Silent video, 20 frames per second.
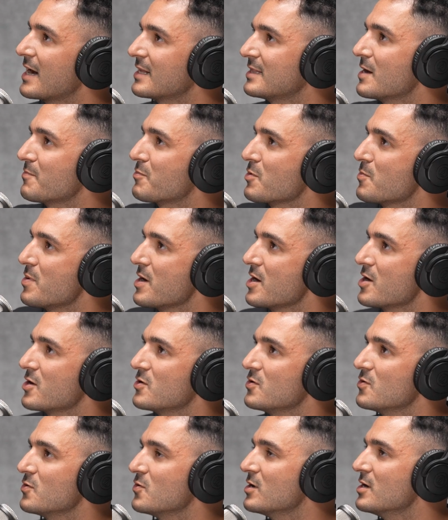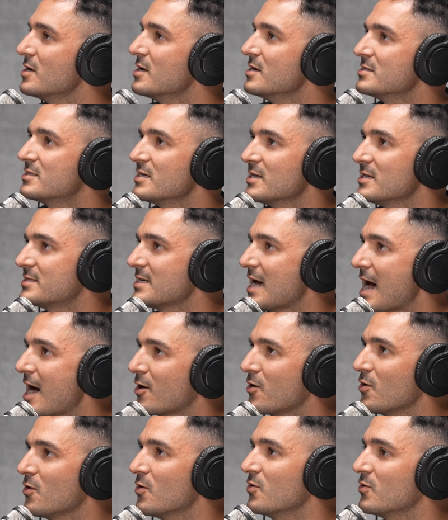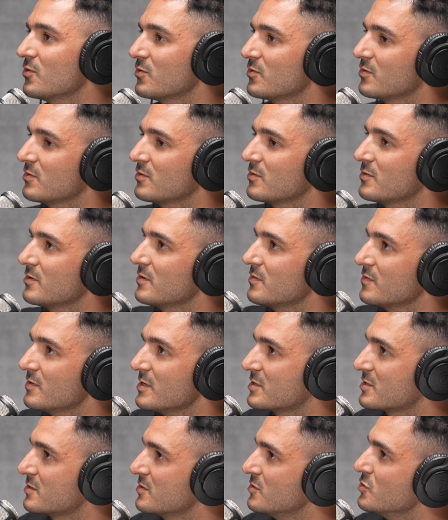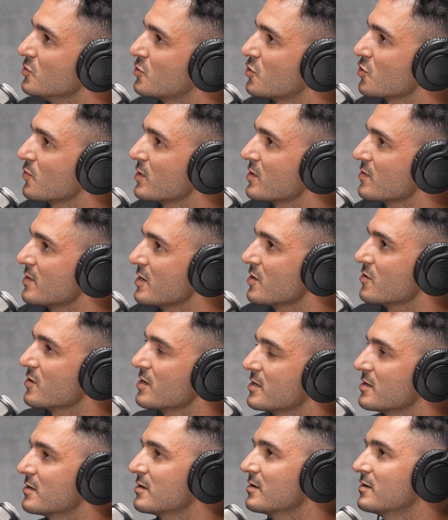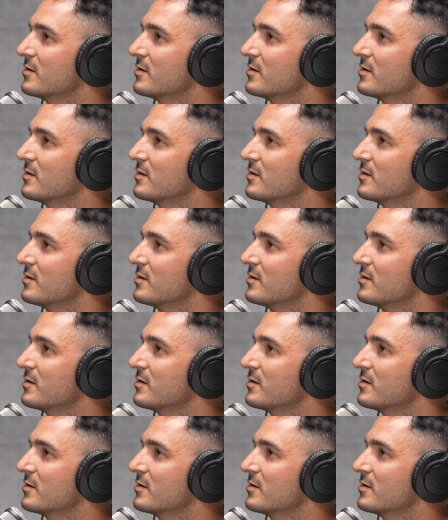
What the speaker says: how did that prepare you to tackle this new career that you're in?